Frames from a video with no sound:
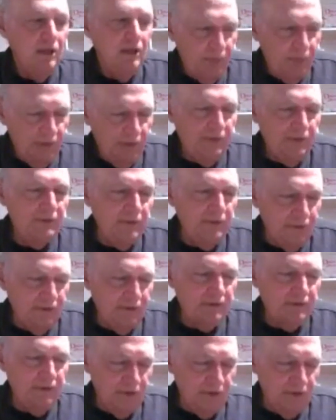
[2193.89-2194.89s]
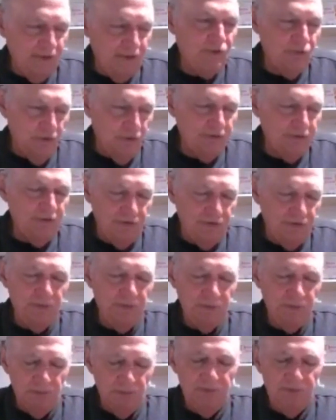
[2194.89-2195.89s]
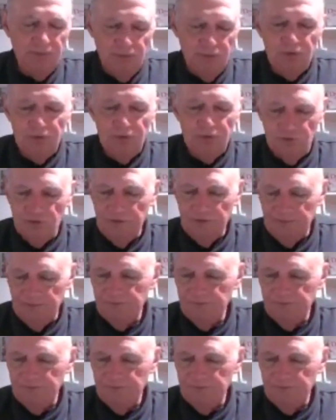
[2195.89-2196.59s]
But the last song did seem to be rehearsed.